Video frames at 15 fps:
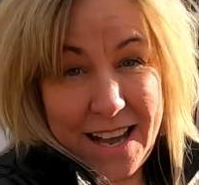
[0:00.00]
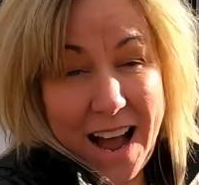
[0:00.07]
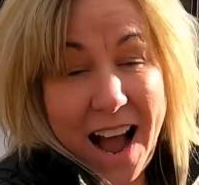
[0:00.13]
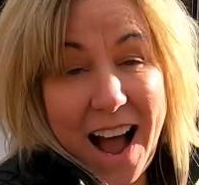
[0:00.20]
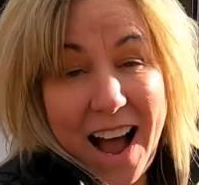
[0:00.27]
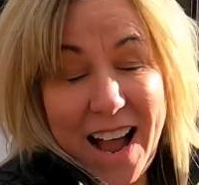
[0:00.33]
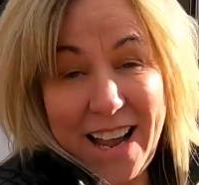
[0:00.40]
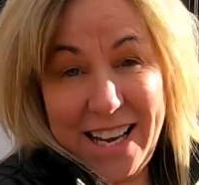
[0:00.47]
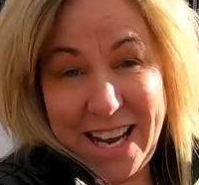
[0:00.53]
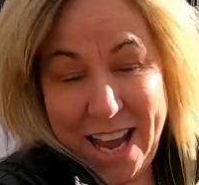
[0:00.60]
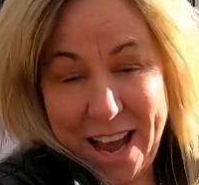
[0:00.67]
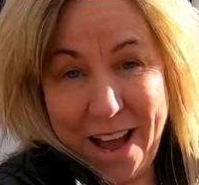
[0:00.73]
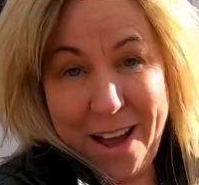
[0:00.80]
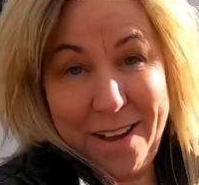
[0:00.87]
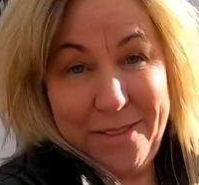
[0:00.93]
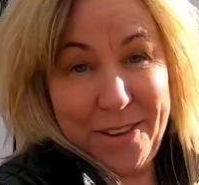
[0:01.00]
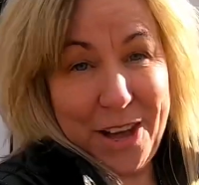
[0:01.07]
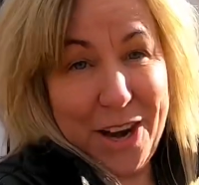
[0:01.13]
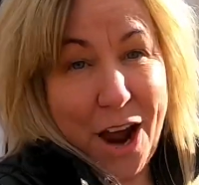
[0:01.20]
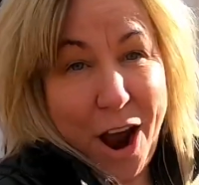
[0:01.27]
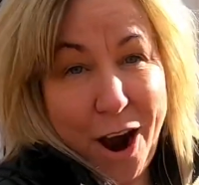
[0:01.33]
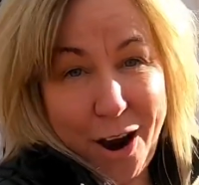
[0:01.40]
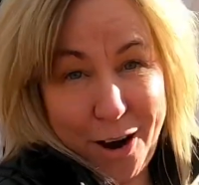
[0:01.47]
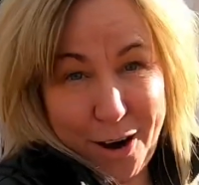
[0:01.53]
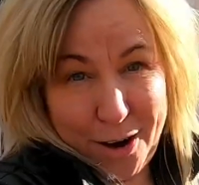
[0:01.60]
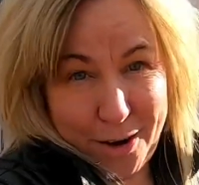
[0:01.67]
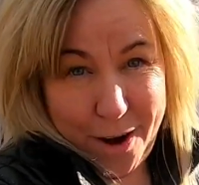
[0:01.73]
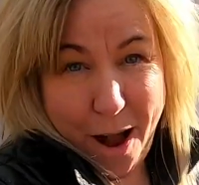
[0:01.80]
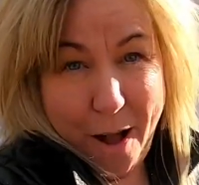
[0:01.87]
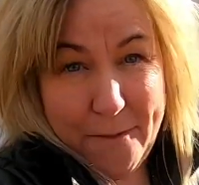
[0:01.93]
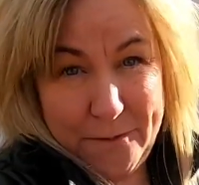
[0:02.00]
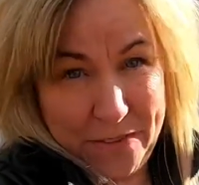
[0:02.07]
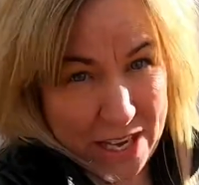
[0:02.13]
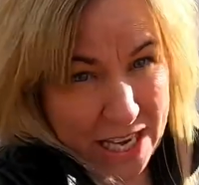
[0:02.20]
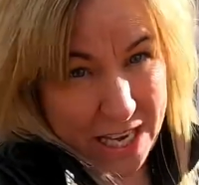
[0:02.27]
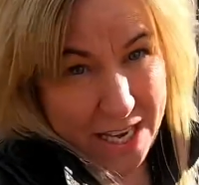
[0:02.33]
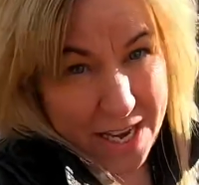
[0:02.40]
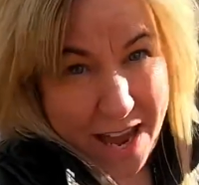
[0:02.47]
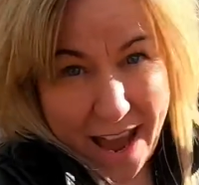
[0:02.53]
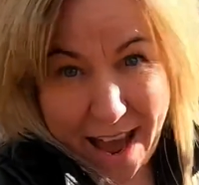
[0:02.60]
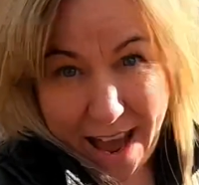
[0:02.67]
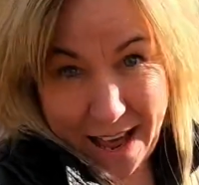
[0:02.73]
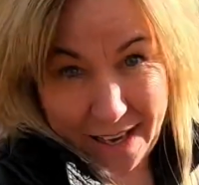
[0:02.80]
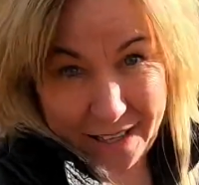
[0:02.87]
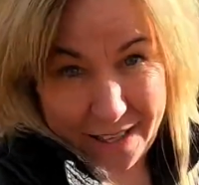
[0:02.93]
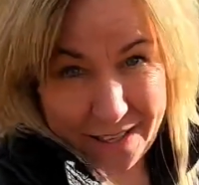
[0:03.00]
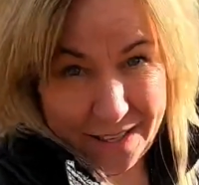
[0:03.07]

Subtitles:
I have an RV hack.